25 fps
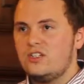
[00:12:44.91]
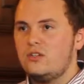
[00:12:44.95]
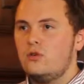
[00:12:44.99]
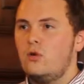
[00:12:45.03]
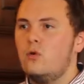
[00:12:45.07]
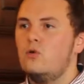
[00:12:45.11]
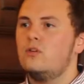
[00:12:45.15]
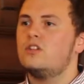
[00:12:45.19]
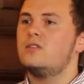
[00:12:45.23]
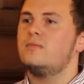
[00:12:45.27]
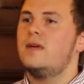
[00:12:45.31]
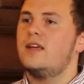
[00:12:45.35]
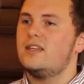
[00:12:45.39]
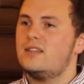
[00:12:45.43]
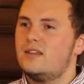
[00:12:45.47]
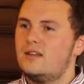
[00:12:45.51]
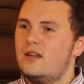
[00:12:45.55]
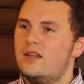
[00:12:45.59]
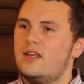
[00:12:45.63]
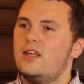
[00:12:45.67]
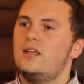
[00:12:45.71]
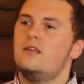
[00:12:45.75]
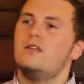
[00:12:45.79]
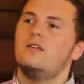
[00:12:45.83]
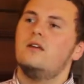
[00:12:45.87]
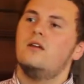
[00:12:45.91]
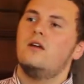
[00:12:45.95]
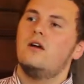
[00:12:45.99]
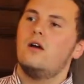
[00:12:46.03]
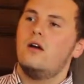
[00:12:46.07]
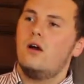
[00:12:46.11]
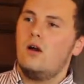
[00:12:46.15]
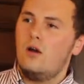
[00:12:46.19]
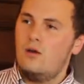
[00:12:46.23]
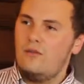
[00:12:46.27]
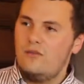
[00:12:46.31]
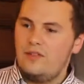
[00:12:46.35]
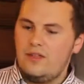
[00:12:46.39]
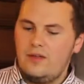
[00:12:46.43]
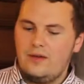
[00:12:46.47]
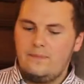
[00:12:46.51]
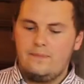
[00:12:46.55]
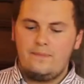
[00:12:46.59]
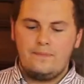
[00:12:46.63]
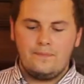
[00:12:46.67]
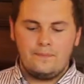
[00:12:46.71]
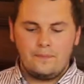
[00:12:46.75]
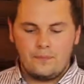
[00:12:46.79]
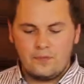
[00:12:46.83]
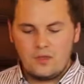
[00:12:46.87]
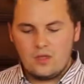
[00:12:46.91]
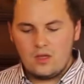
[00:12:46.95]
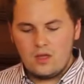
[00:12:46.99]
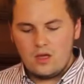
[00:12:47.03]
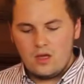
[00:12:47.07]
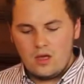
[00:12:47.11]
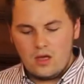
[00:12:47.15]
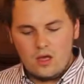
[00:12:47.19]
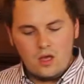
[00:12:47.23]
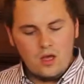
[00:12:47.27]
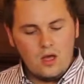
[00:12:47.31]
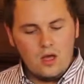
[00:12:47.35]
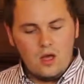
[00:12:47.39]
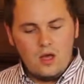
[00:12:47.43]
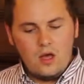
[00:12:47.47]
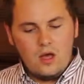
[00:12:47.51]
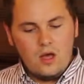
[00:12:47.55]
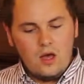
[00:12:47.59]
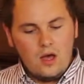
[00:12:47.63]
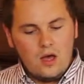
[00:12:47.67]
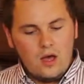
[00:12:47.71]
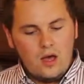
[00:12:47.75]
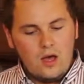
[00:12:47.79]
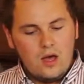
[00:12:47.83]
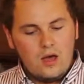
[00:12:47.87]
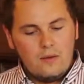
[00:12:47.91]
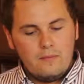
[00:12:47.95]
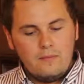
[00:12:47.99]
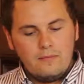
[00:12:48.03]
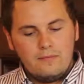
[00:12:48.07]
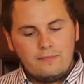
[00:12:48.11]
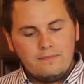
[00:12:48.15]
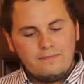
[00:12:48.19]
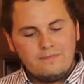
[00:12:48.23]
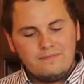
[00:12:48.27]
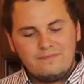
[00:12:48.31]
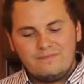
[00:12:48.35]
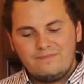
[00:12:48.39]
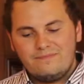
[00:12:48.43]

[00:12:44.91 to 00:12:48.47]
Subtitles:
It's not automatically over there.